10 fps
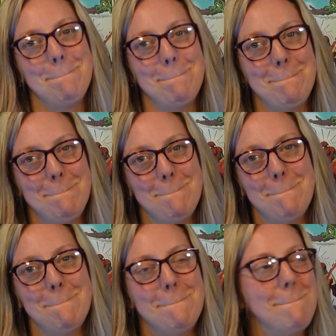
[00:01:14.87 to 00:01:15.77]

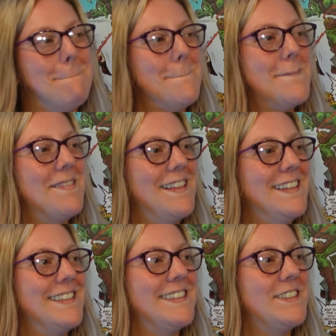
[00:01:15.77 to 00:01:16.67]

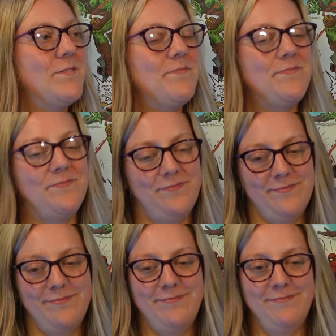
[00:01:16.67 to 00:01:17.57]

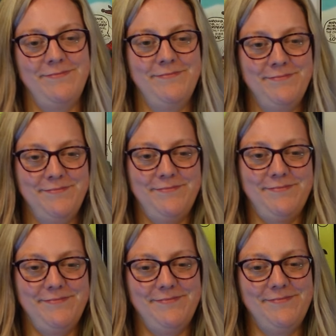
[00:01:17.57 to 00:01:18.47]

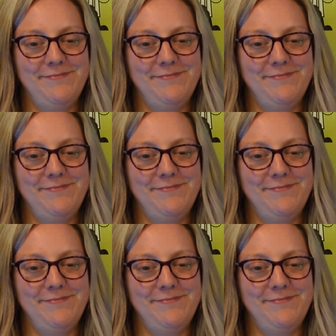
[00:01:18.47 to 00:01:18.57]
(not speaking)